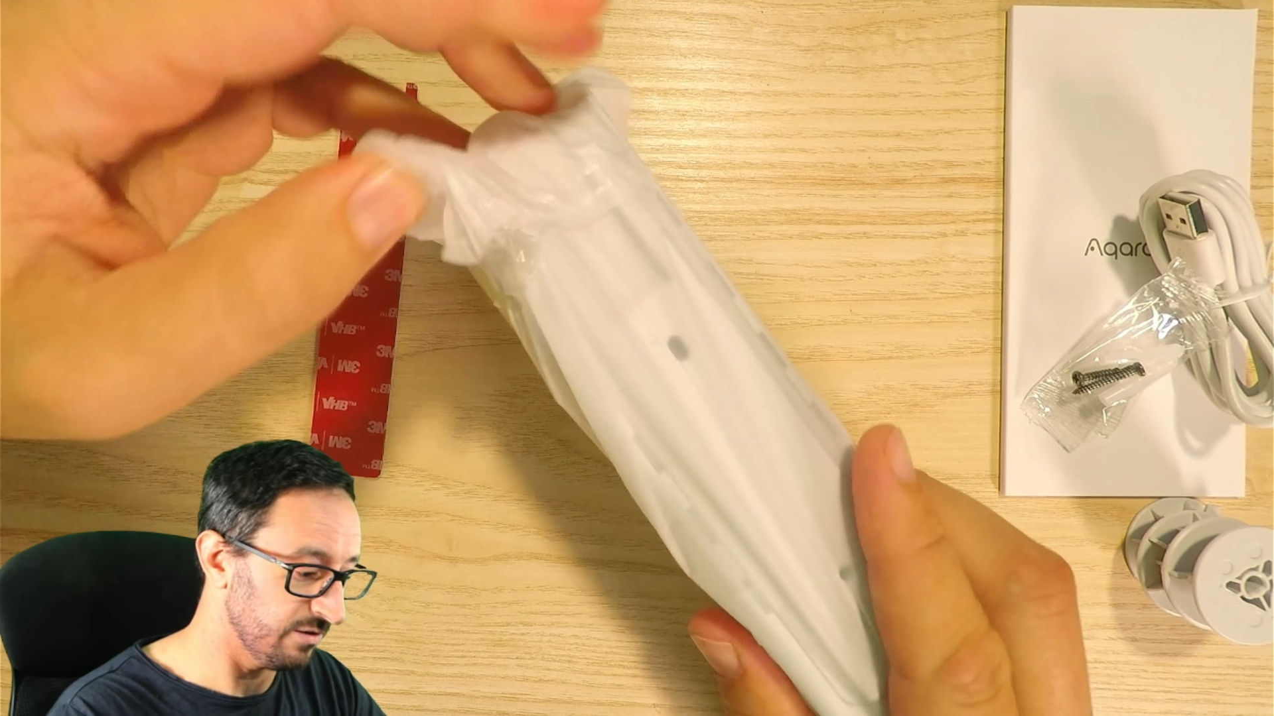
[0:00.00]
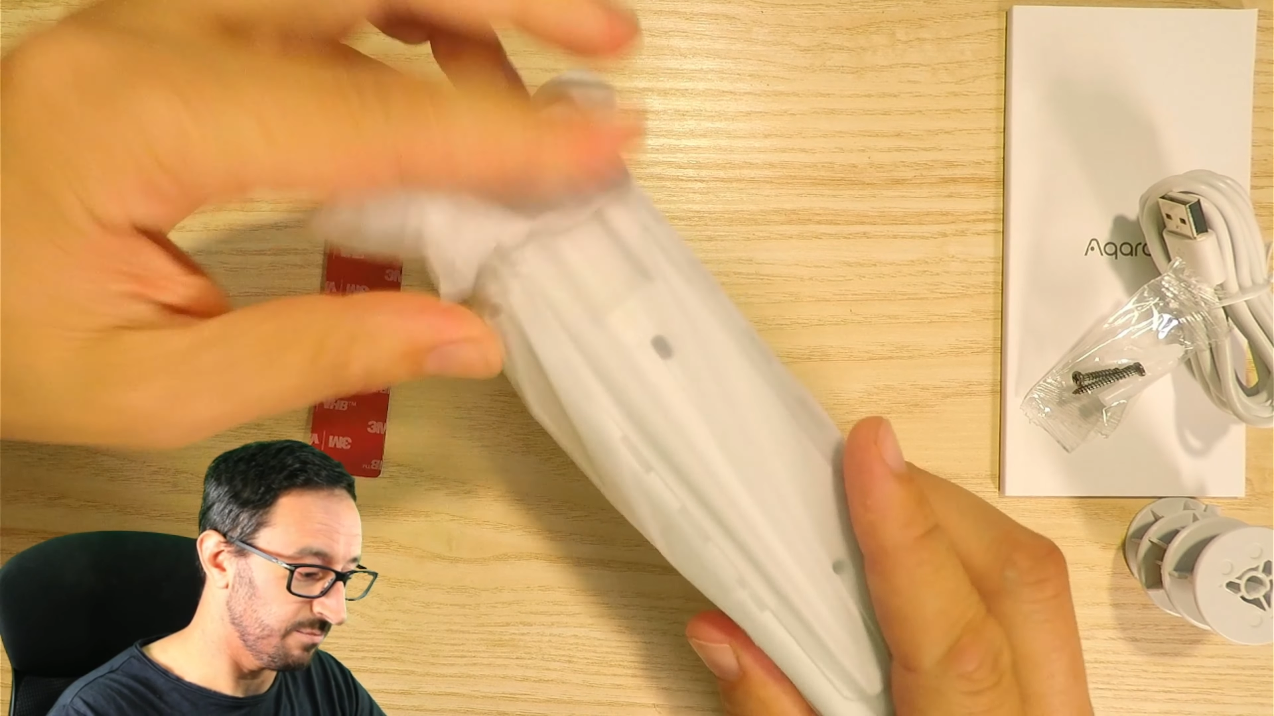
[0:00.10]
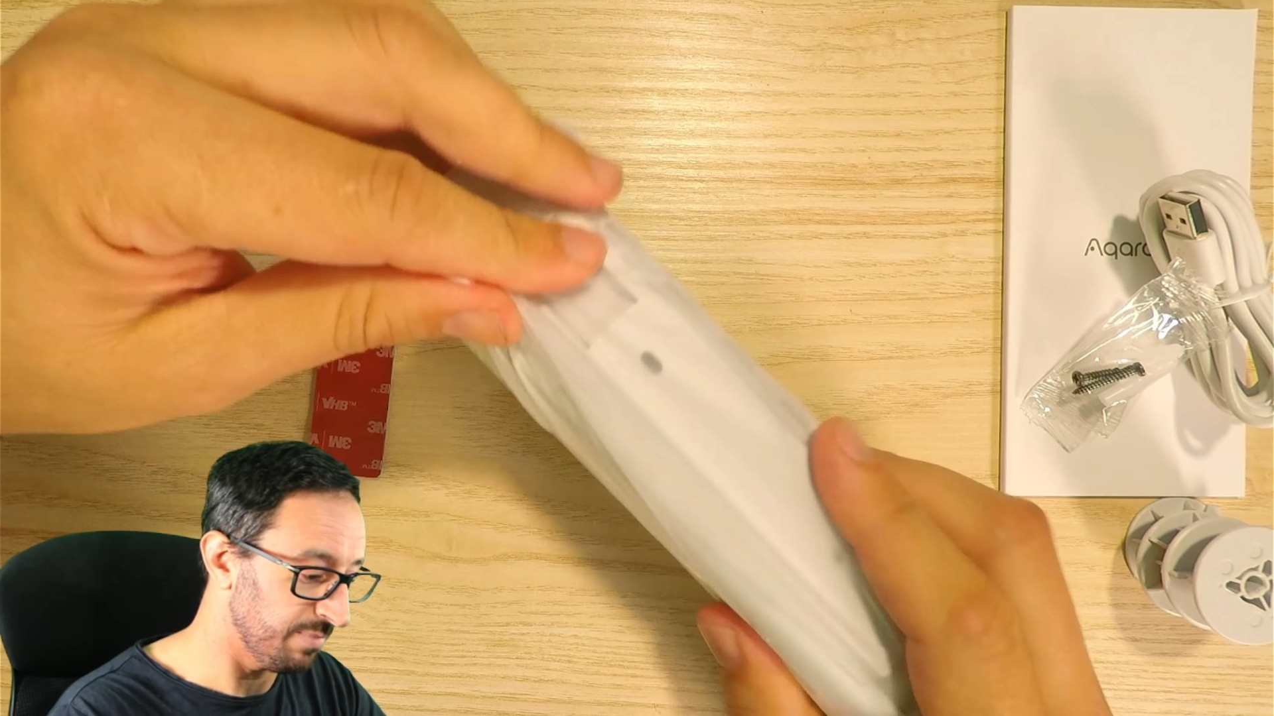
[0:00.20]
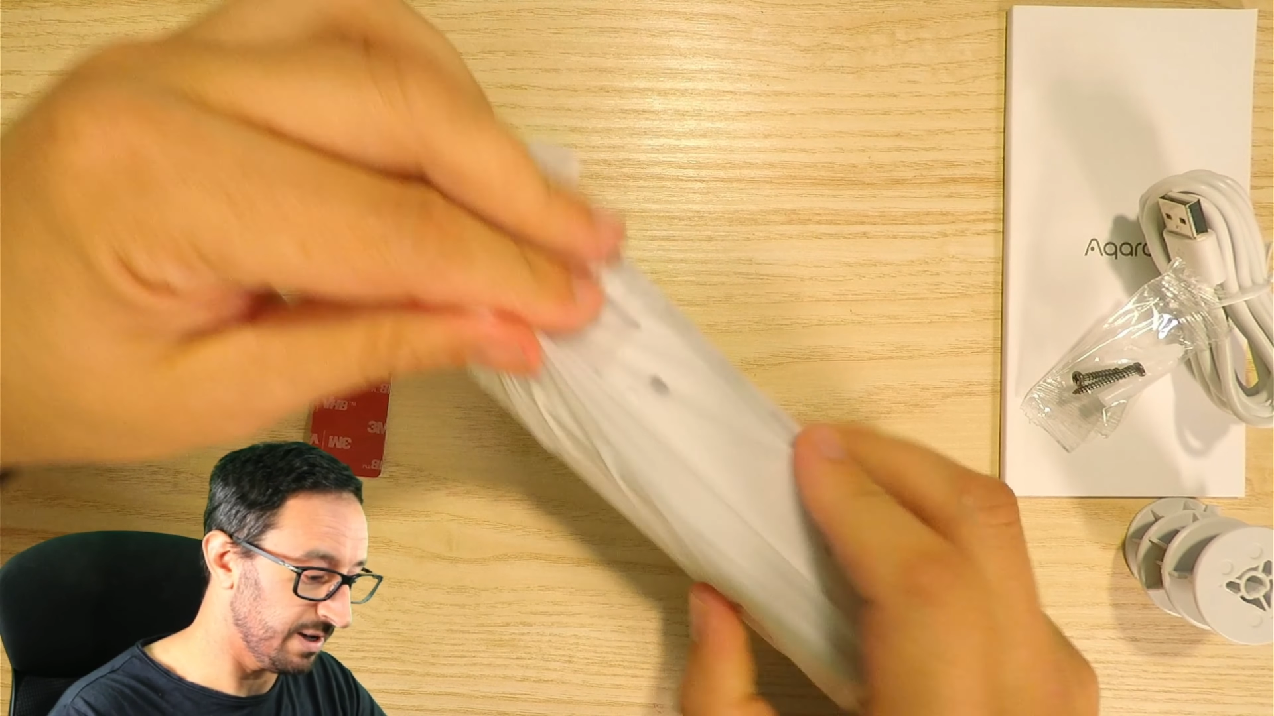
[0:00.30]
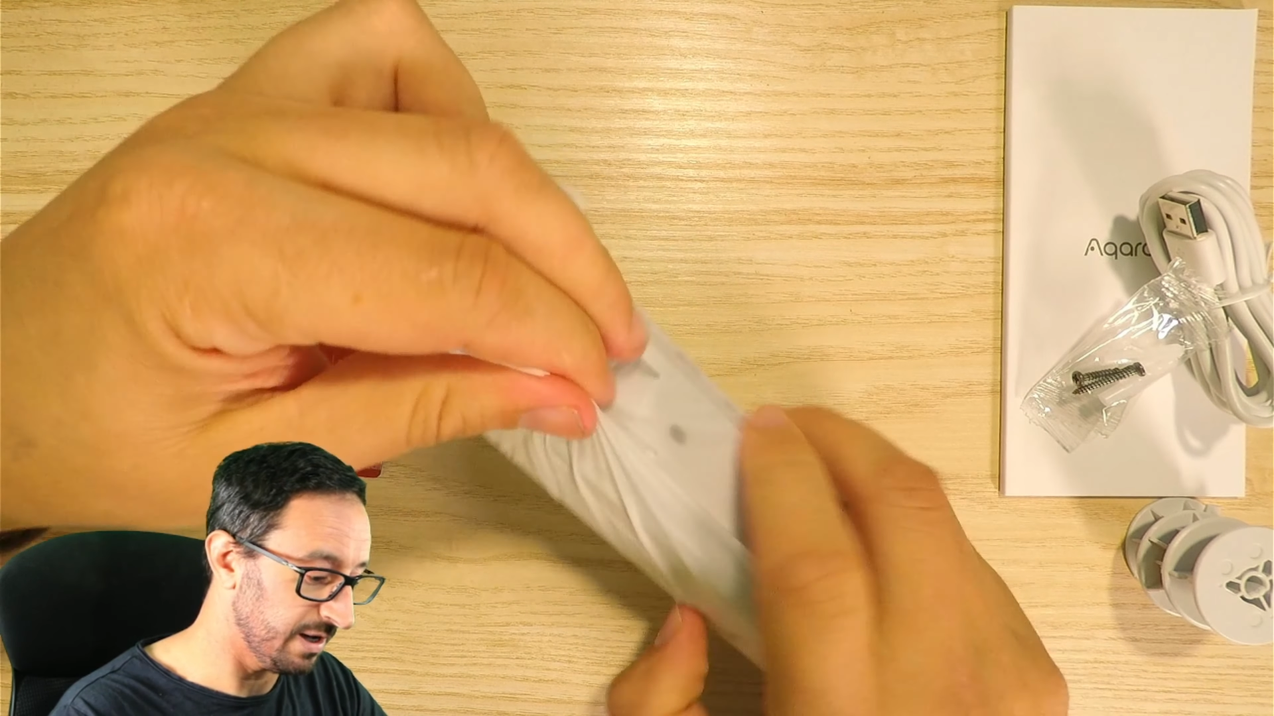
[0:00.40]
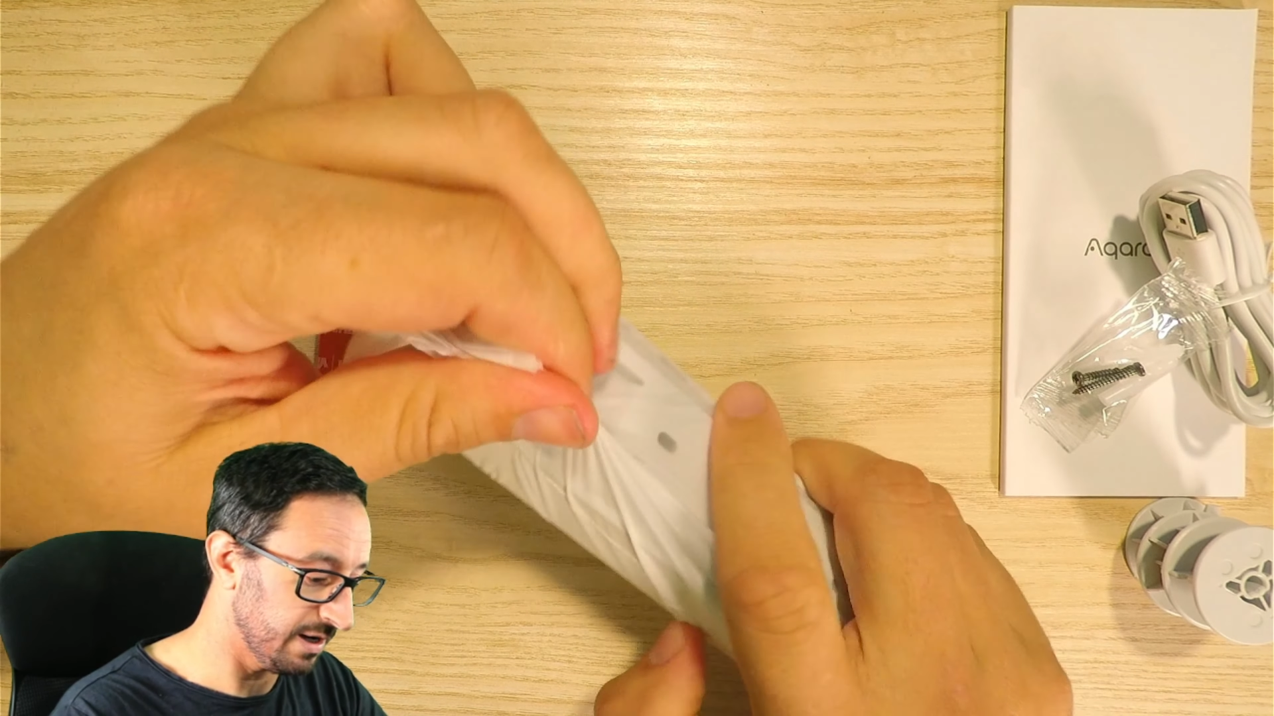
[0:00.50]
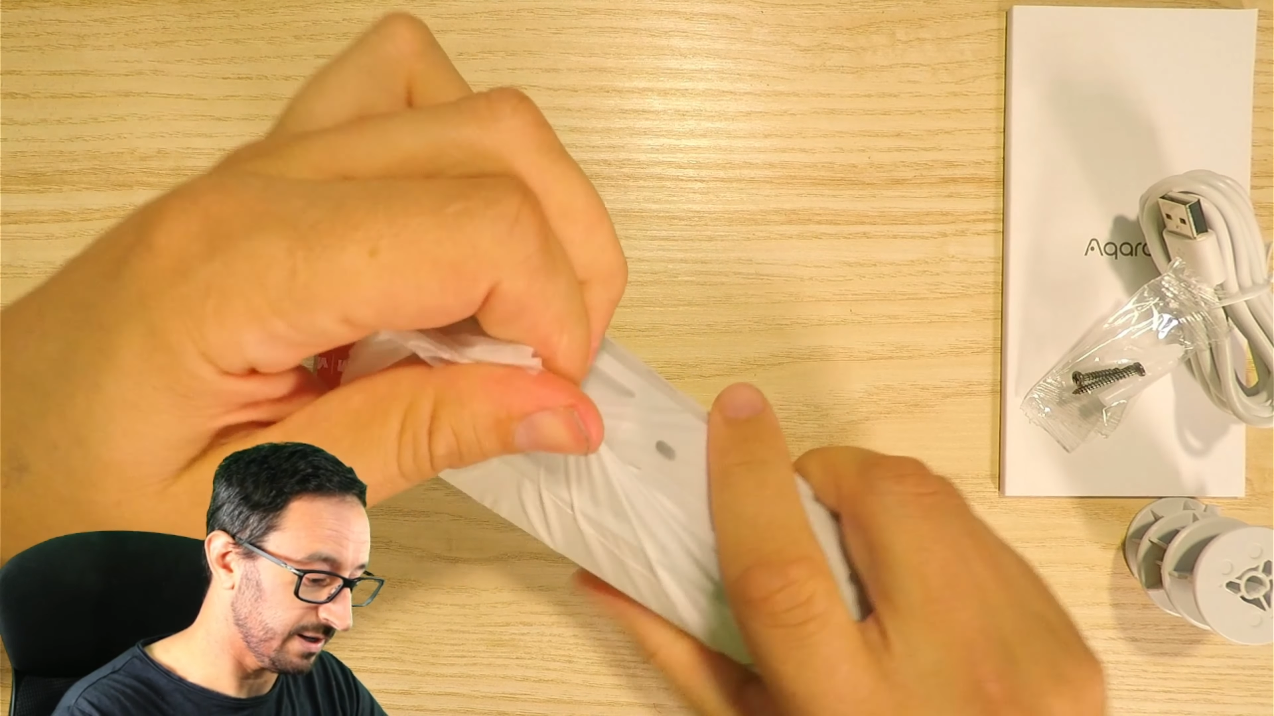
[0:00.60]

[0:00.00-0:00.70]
bag.